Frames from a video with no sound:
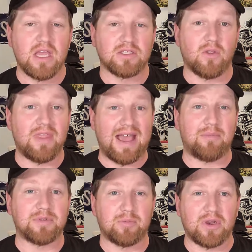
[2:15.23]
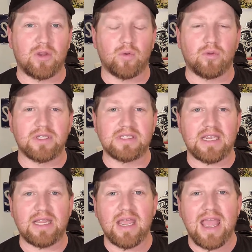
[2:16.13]
So that was pretty cool to
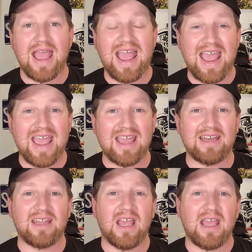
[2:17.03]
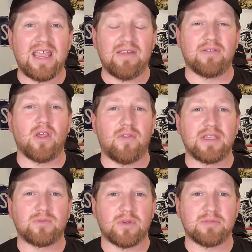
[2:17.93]
see. And even though
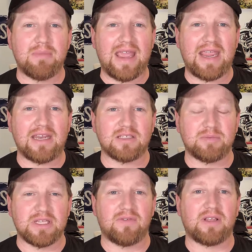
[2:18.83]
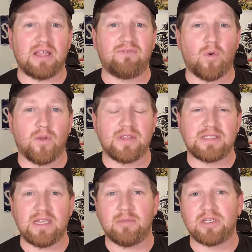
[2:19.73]
this was made specifically for the
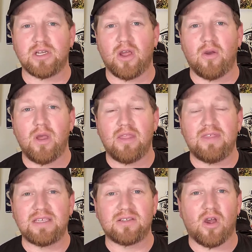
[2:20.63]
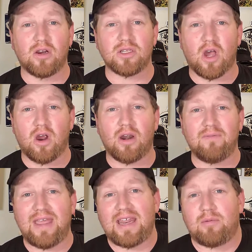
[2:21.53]
SEMA show, these cars are
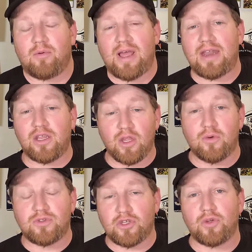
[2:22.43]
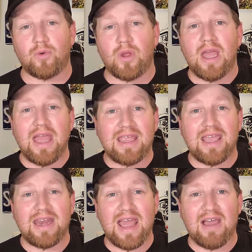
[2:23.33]
available, and you too
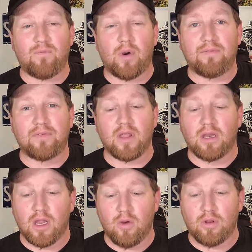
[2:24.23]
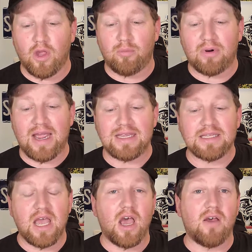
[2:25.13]
can have one for the low price
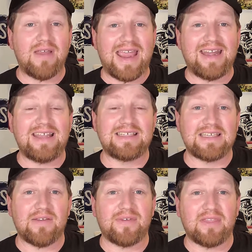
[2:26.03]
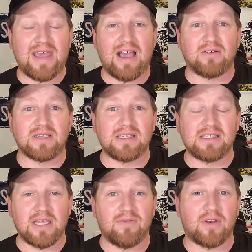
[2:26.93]
of
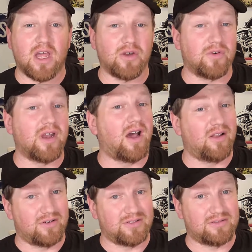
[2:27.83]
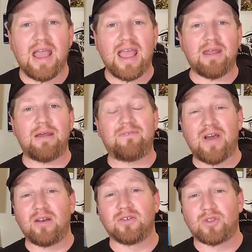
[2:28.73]
$87,700. And my
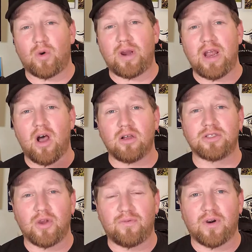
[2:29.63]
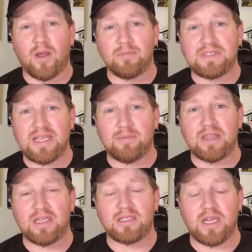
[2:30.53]
final story, also from SEMA
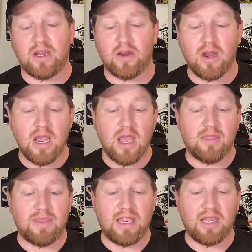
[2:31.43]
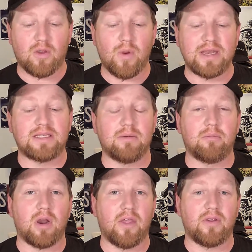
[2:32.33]
this year, the Quinton
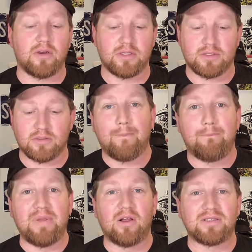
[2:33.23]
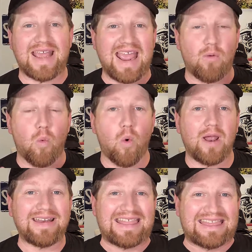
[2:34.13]
brothers built a
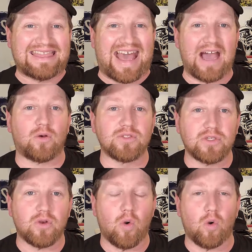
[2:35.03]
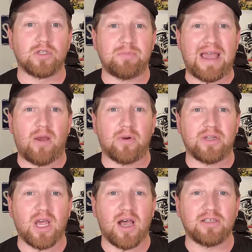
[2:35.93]
1,000 horsepower
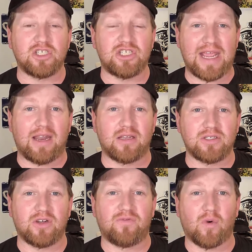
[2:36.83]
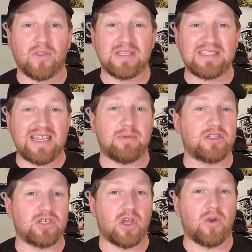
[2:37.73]
Dodge Challenger for the SEMA
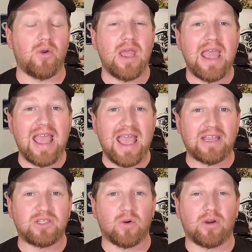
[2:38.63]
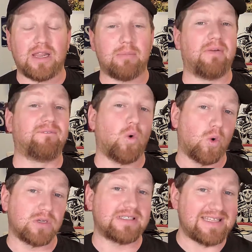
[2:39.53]
show, and shortly
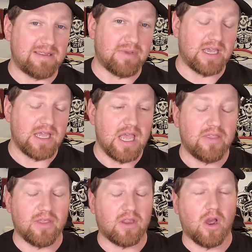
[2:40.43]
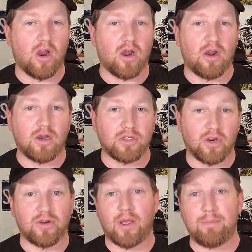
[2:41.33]
before SEMA, the car
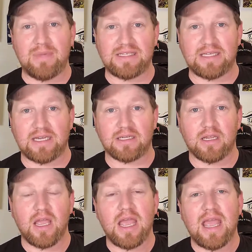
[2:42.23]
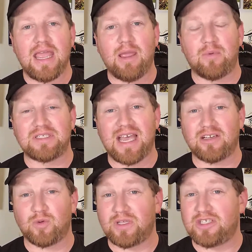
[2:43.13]
turned up missing. It was
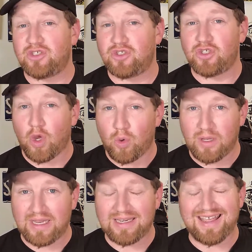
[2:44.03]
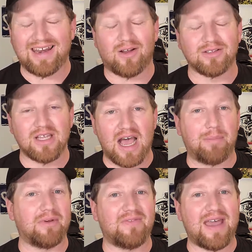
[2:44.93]
actually stolen, and on
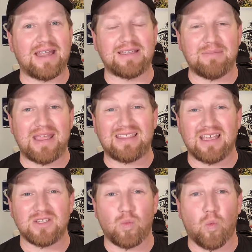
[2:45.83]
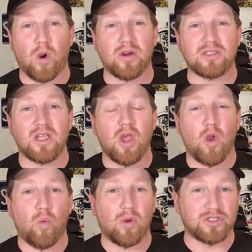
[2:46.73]
top of that, to make things worse,
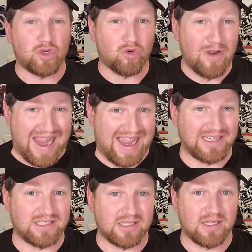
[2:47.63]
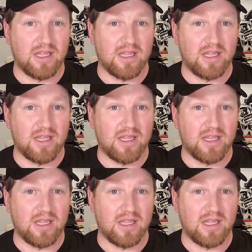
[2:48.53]
was crashed.